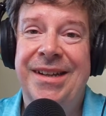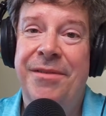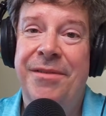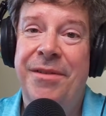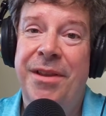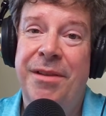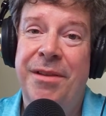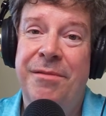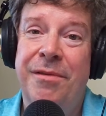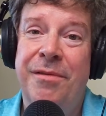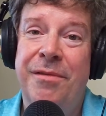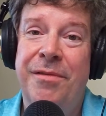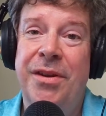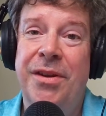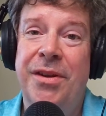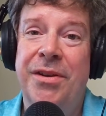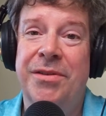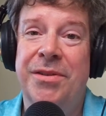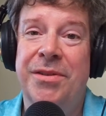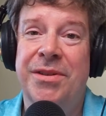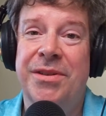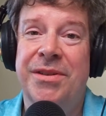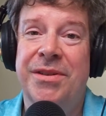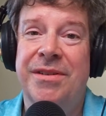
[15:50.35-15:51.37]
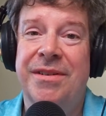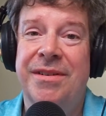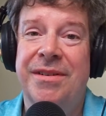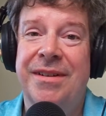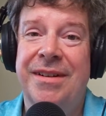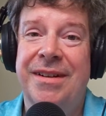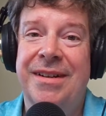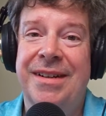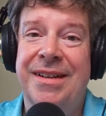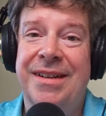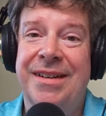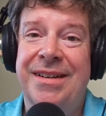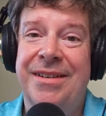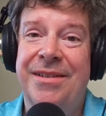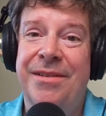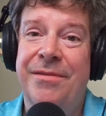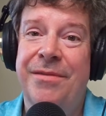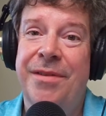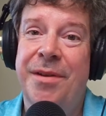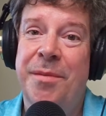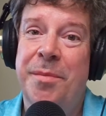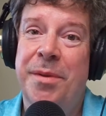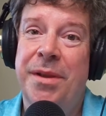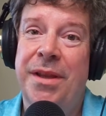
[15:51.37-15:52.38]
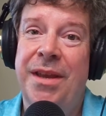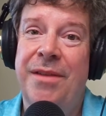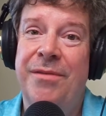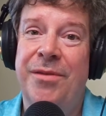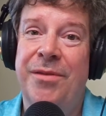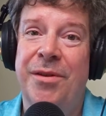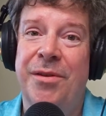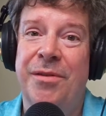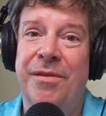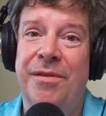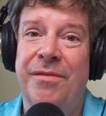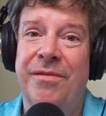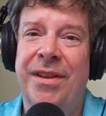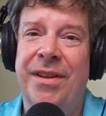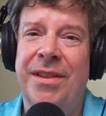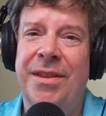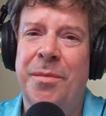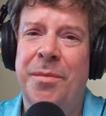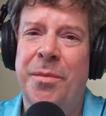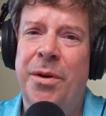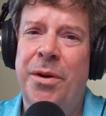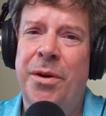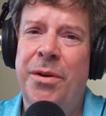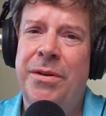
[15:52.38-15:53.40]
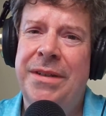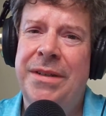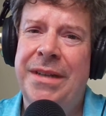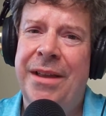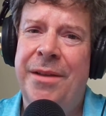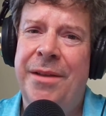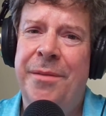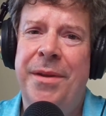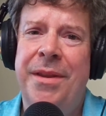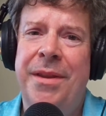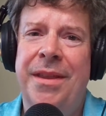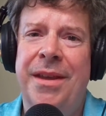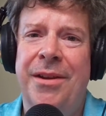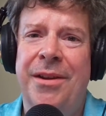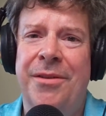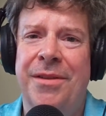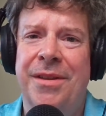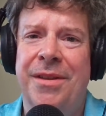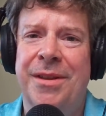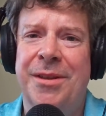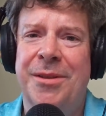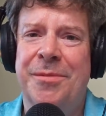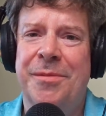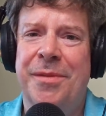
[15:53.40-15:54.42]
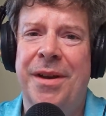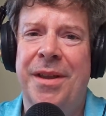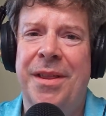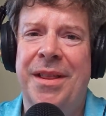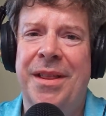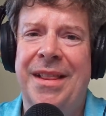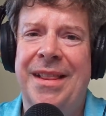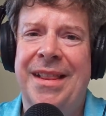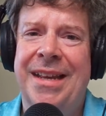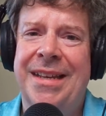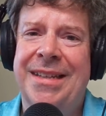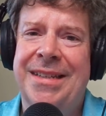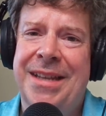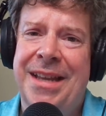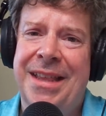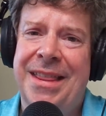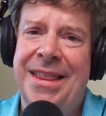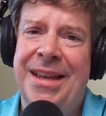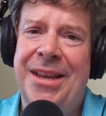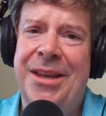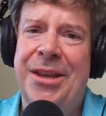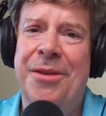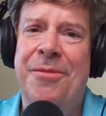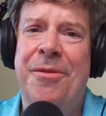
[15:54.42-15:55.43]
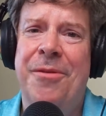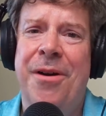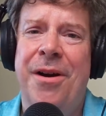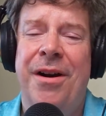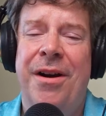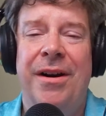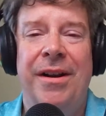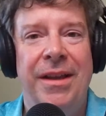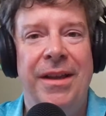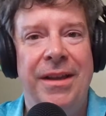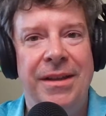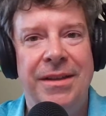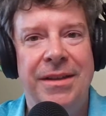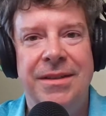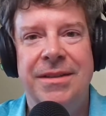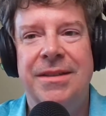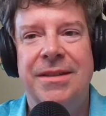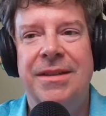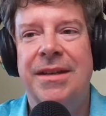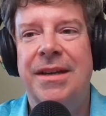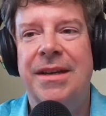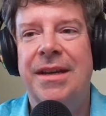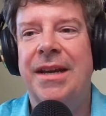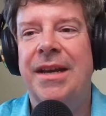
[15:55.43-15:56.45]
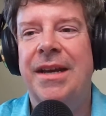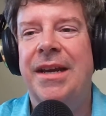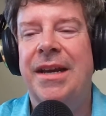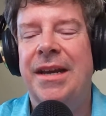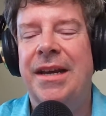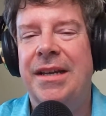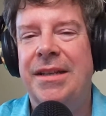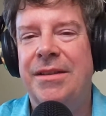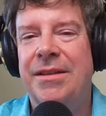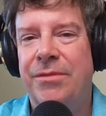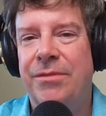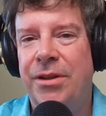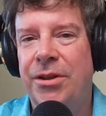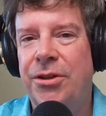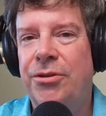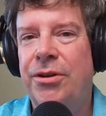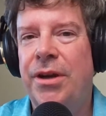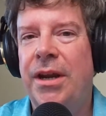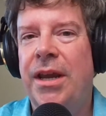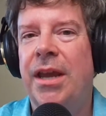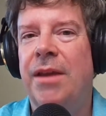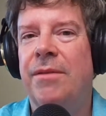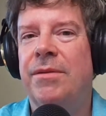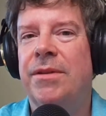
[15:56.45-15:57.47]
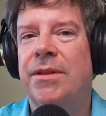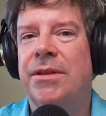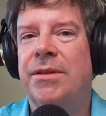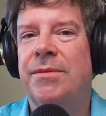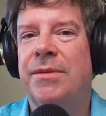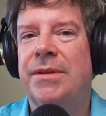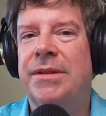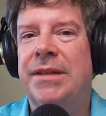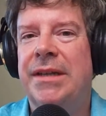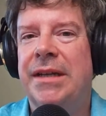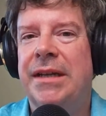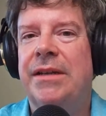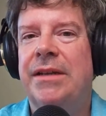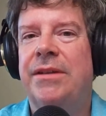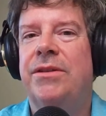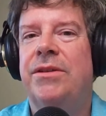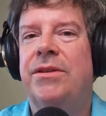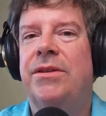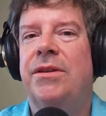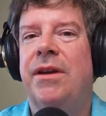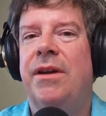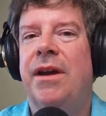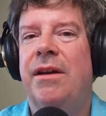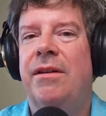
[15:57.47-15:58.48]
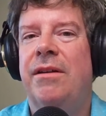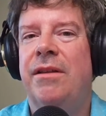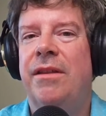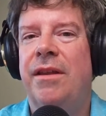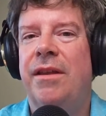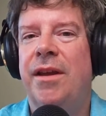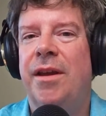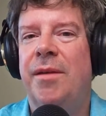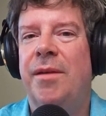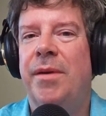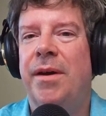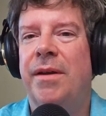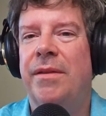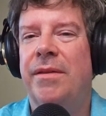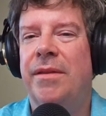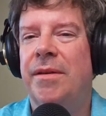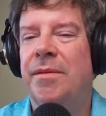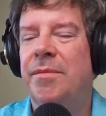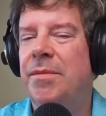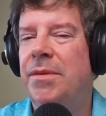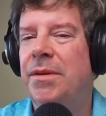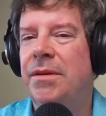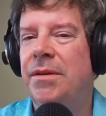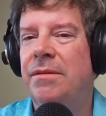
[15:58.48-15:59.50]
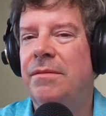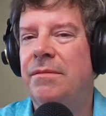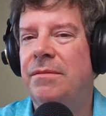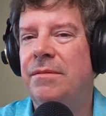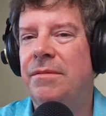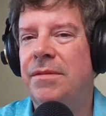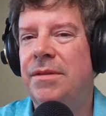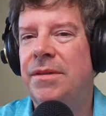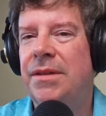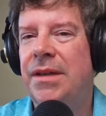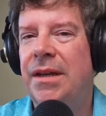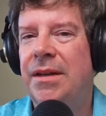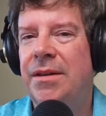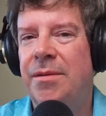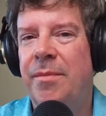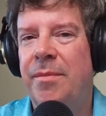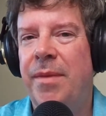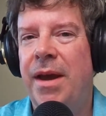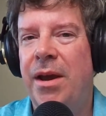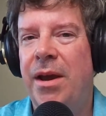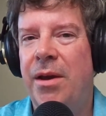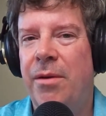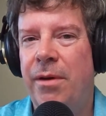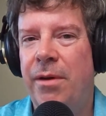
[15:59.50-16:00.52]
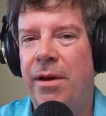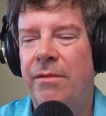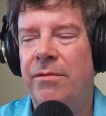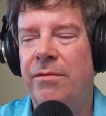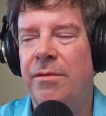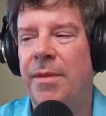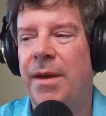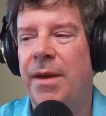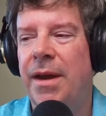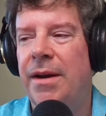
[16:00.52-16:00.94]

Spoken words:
read the reviews, or I don't know if I believe you. Or in fact, the more you tell me that you're this way, the less I think you are. Like it's really tricky. When someone tells you how to think about them, you tend to back away from